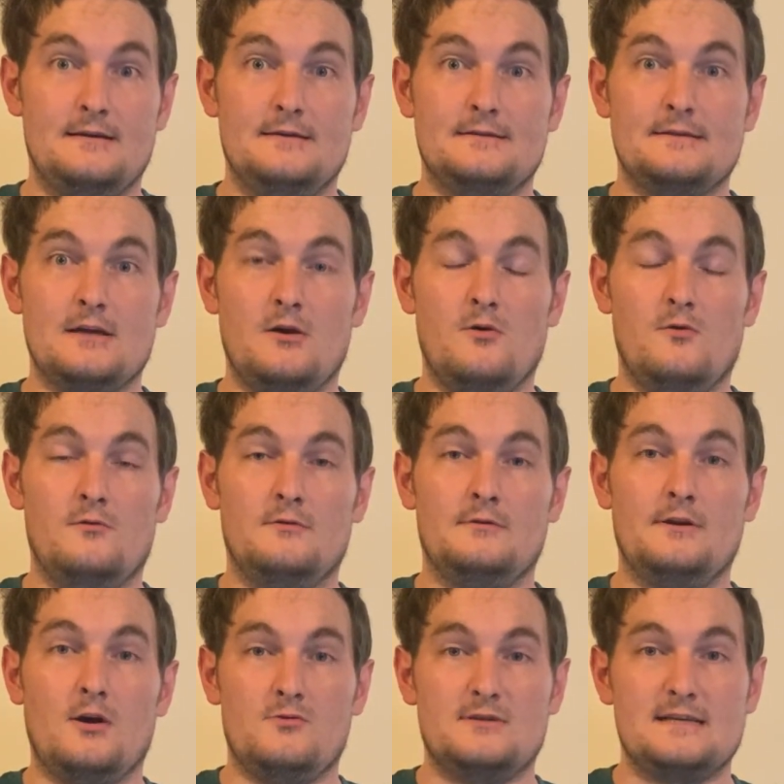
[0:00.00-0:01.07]
So
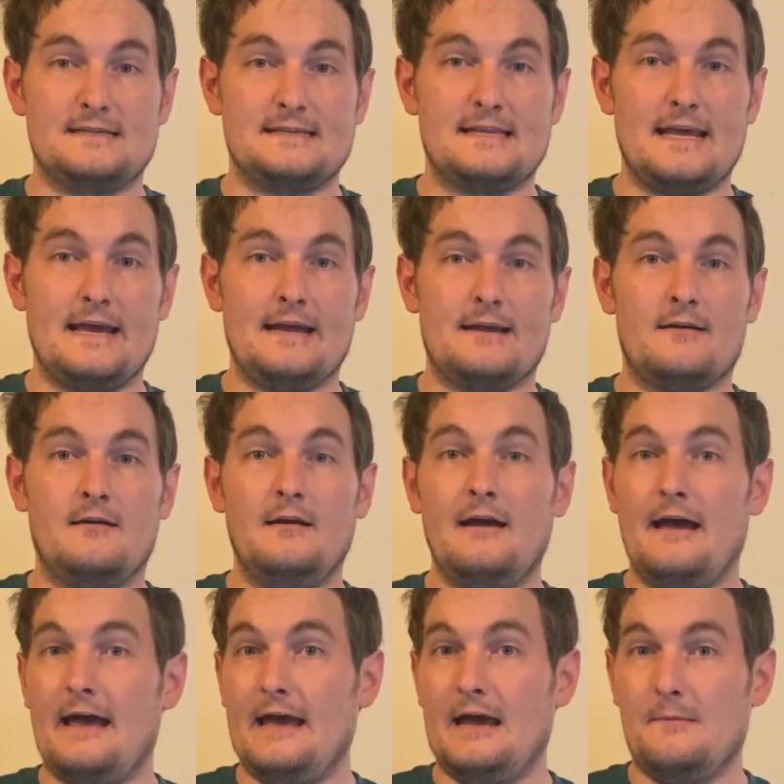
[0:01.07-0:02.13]
don't just think,
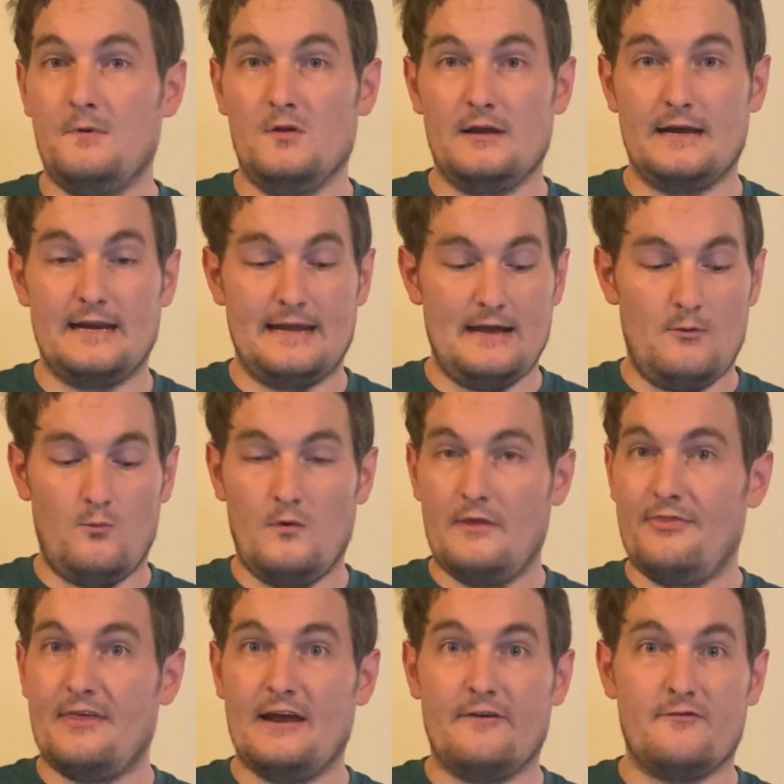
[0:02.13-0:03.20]
hey, I'm only going to get
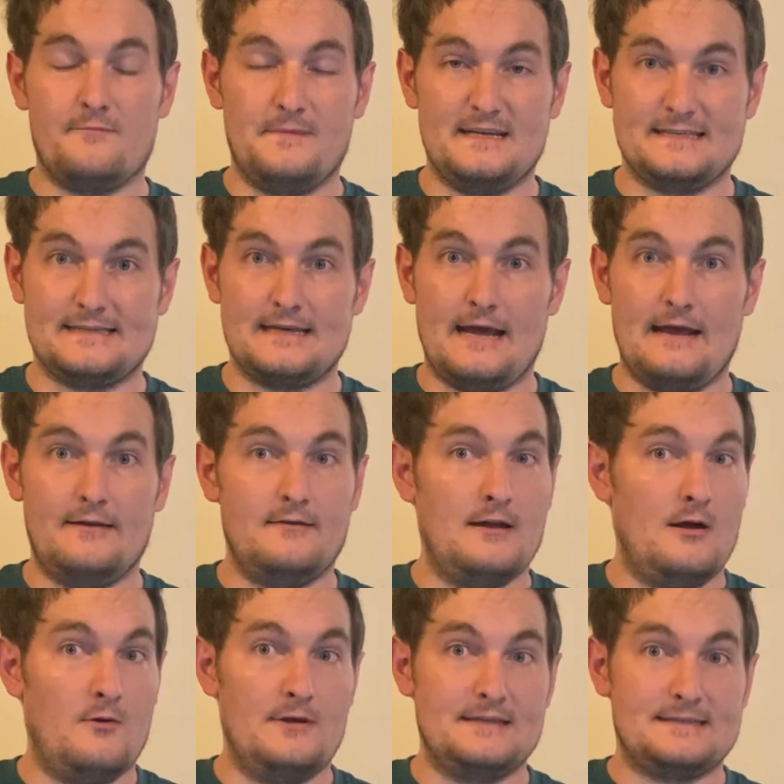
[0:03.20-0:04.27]
one thing from this site.
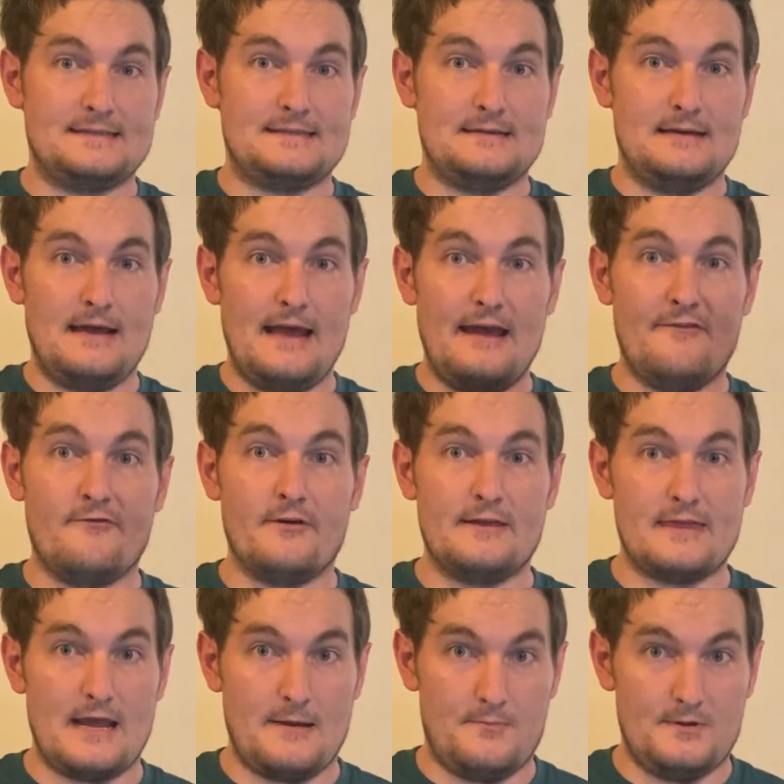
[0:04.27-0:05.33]
No, it's
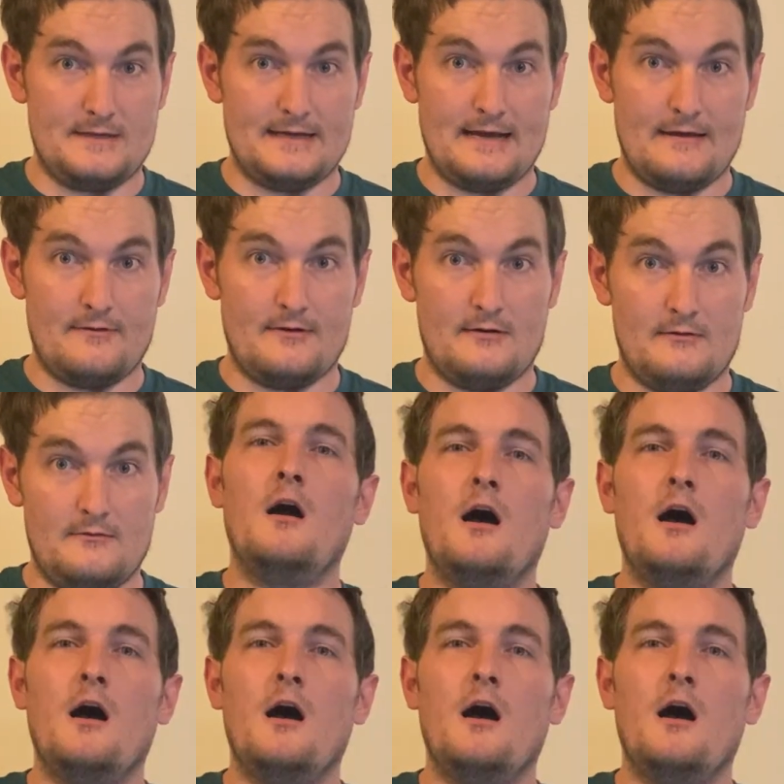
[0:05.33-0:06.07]
everything put together.